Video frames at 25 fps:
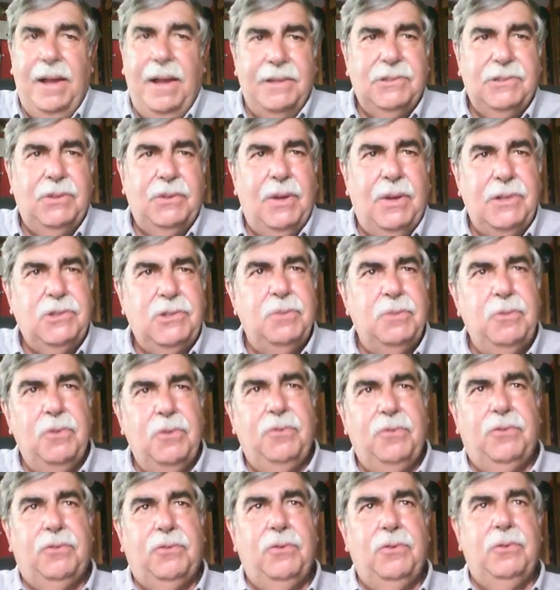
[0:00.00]
So as you
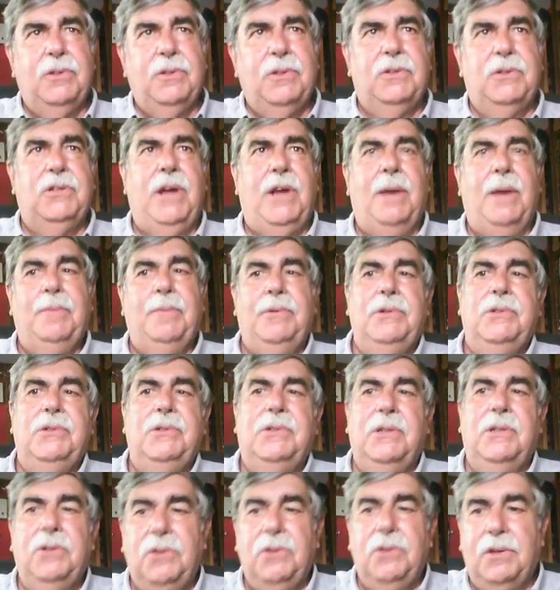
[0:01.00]
move through the
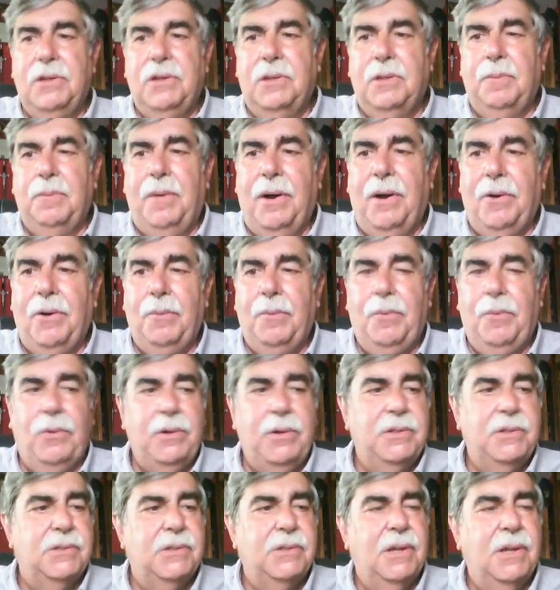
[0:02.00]
chapters and you look at the
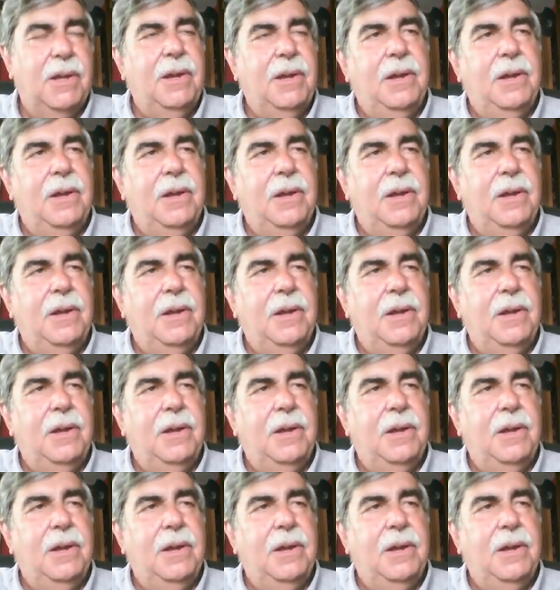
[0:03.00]
PowerPoints,